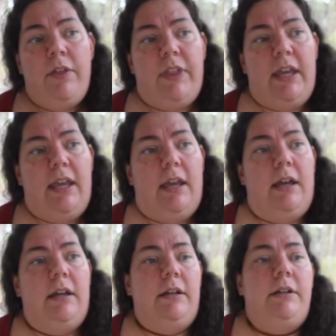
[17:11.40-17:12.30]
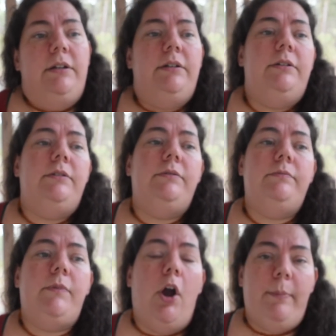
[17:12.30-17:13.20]
the
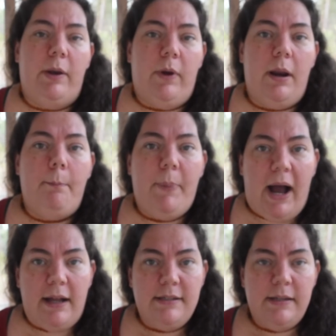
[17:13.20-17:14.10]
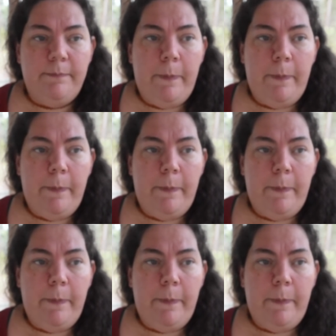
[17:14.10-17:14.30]
homemade one, but